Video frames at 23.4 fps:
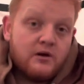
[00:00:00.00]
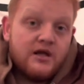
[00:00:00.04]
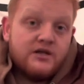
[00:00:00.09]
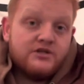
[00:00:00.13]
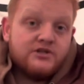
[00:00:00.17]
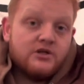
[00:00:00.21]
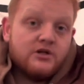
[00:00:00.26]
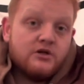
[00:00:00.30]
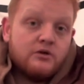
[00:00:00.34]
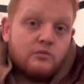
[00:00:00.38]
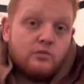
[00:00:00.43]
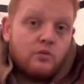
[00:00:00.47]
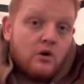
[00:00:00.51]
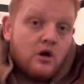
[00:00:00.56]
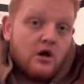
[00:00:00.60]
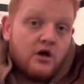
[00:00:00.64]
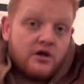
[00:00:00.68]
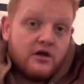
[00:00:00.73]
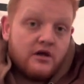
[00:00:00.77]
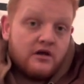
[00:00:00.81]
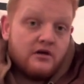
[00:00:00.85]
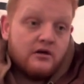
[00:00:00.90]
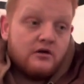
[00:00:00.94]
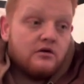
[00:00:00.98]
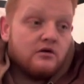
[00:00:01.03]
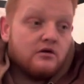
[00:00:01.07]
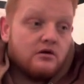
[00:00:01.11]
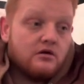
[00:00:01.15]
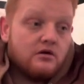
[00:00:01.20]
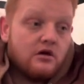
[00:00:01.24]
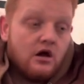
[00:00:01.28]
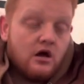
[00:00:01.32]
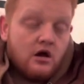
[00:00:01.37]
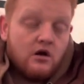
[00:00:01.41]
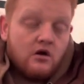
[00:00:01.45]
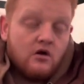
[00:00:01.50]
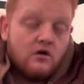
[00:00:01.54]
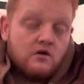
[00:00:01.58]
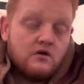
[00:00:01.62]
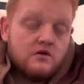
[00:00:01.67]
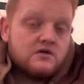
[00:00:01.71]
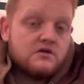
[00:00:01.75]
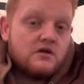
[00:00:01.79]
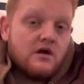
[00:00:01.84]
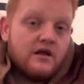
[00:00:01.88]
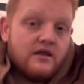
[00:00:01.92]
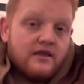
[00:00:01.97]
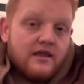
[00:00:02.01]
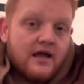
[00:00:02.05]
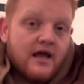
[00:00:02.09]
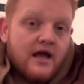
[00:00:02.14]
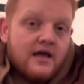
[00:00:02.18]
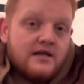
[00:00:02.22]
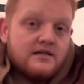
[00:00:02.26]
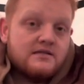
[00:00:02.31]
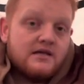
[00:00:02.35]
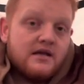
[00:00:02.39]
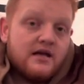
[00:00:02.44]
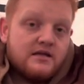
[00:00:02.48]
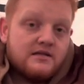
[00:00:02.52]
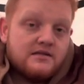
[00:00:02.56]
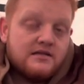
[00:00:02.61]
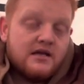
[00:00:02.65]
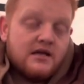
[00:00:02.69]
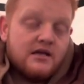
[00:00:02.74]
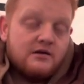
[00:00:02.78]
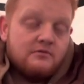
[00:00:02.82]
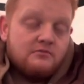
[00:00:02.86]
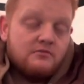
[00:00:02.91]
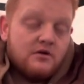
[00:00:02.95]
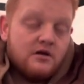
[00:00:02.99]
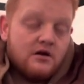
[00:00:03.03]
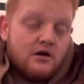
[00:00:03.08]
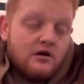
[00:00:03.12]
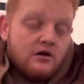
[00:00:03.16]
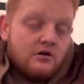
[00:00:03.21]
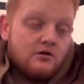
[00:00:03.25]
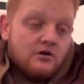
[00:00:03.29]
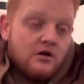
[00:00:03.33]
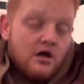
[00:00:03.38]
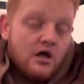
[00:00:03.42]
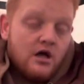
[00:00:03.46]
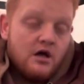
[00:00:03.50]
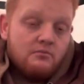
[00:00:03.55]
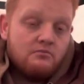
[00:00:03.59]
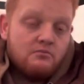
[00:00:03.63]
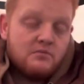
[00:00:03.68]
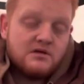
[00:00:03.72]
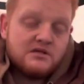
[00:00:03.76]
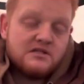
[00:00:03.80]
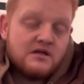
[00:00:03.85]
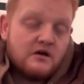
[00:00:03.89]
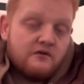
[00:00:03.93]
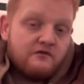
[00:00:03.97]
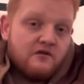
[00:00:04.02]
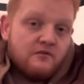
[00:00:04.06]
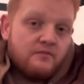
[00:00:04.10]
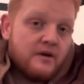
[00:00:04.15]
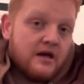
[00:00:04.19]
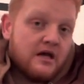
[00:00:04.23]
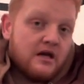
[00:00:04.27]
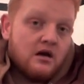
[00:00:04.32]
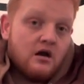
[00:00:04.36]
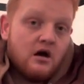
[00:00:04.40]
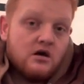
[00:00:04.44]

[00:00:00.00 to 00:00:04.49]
pleasure working alongside the KCA team. You know, myself and Ben